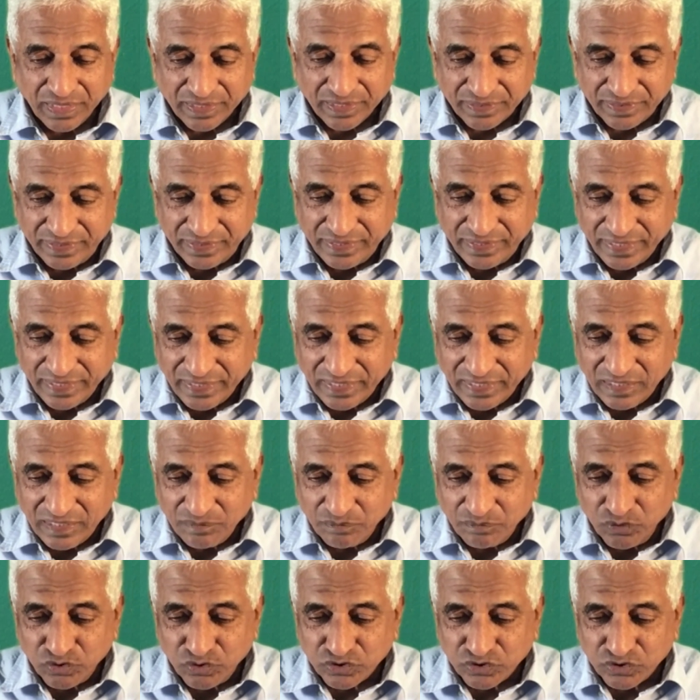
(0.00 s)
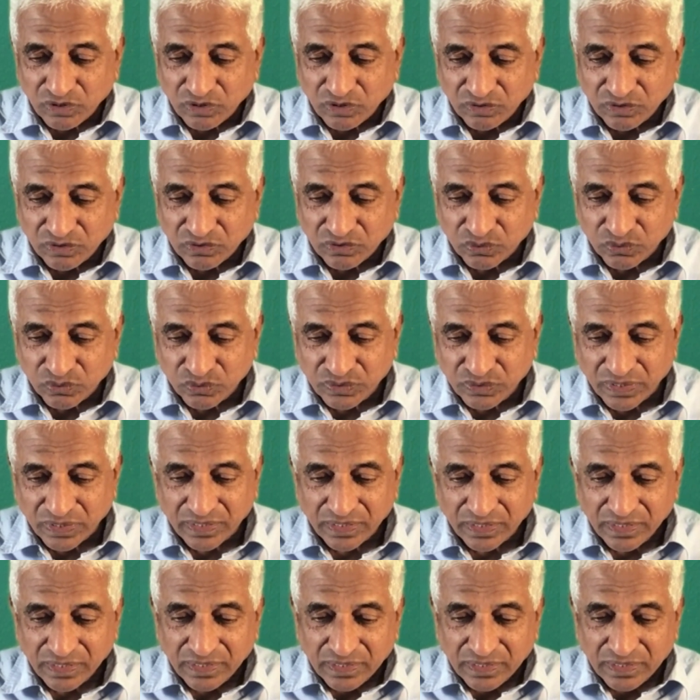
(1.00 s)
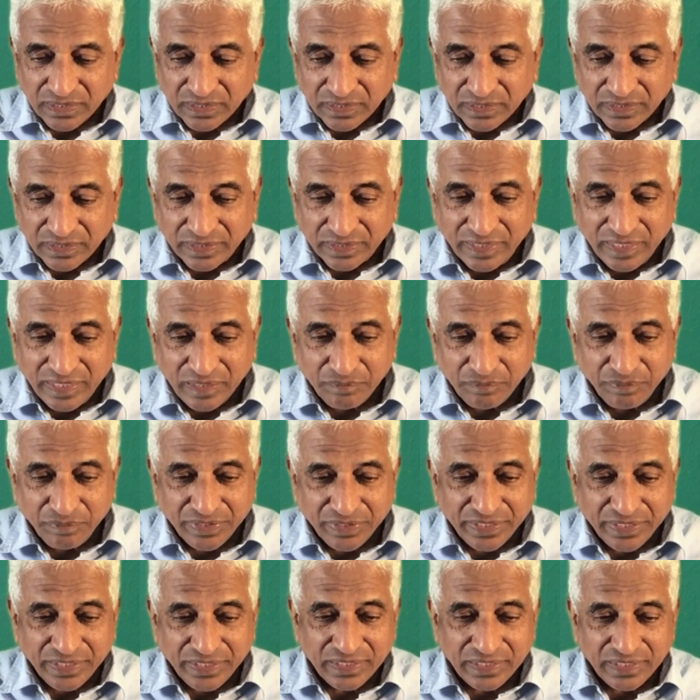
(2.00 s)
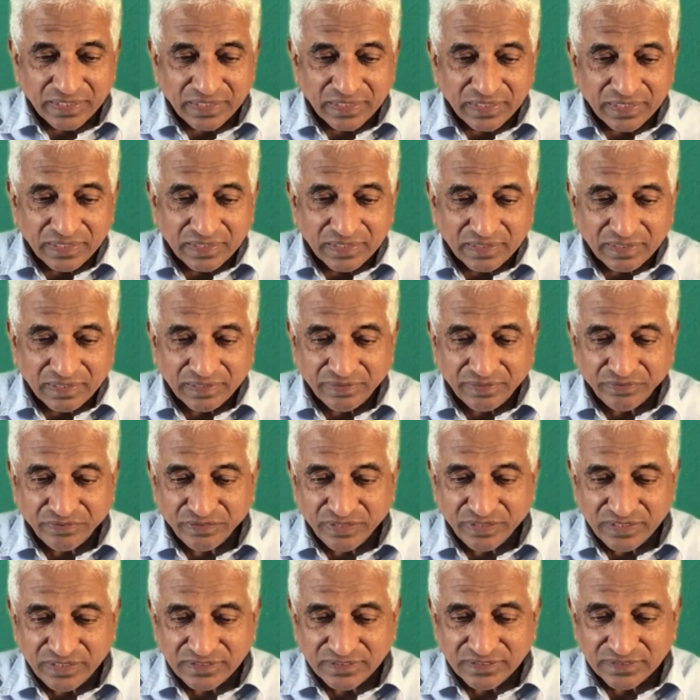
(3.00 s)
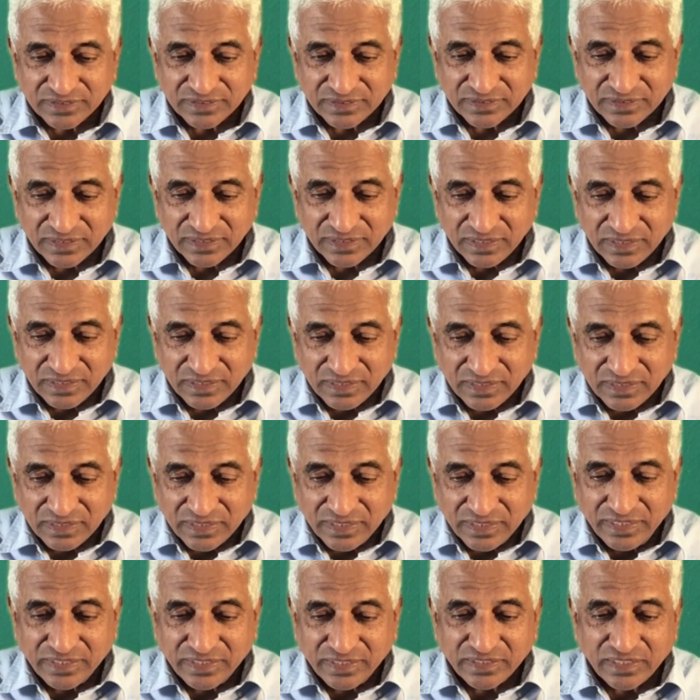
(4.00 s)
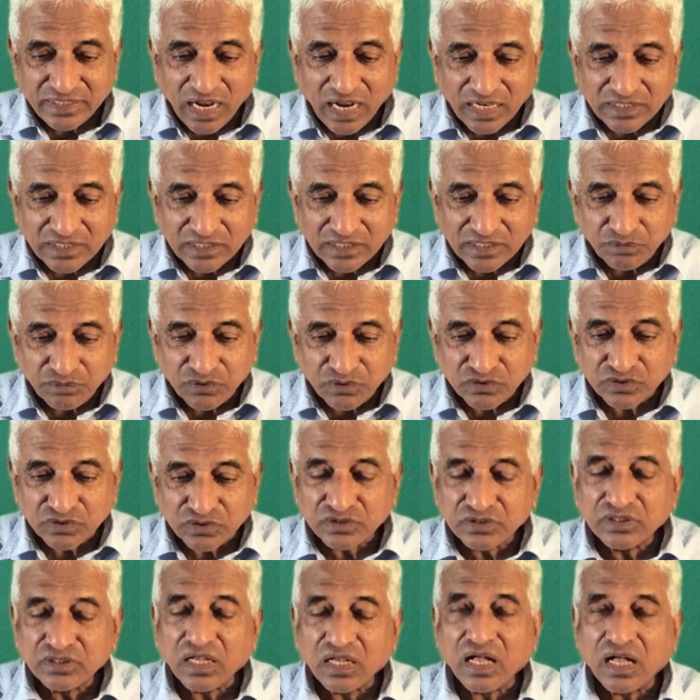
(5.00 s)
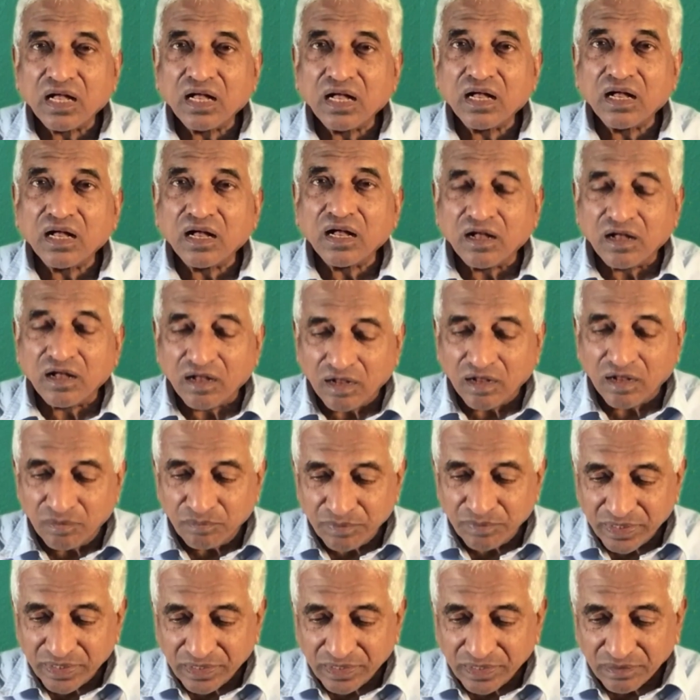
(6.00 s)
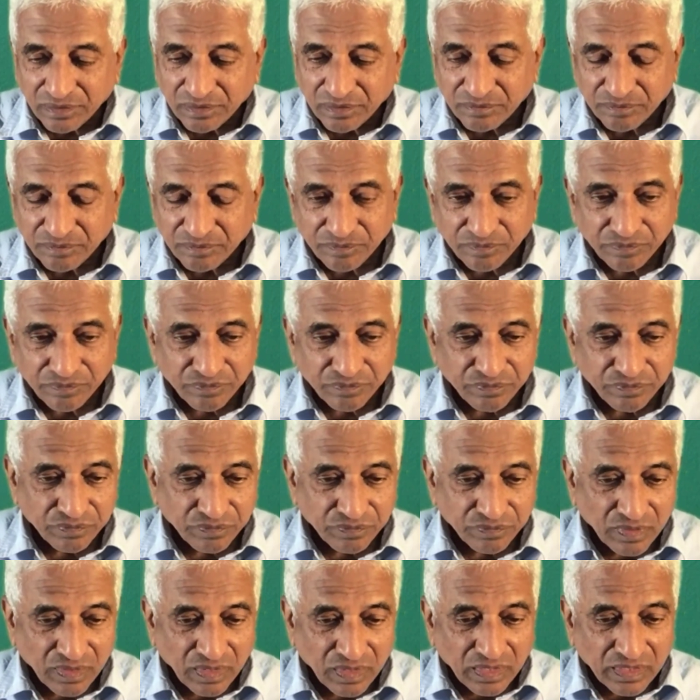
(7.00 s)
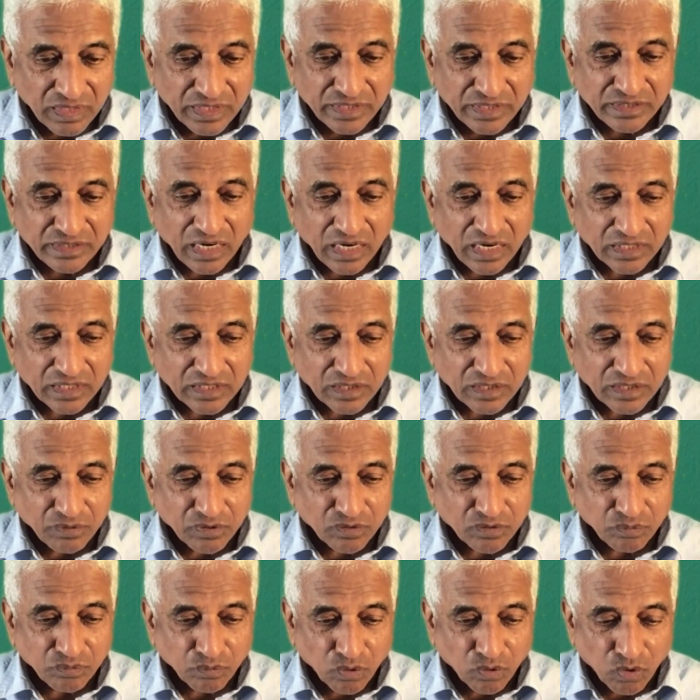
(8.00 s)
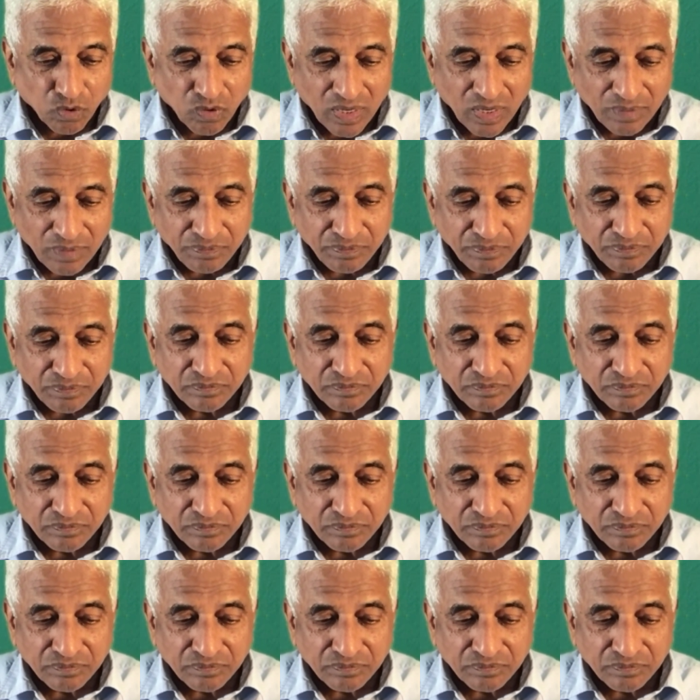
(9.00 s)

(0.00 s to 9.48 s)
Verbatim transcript: Then he moves on to the neighboring countries. He talked about Ammon. He talked about Moab.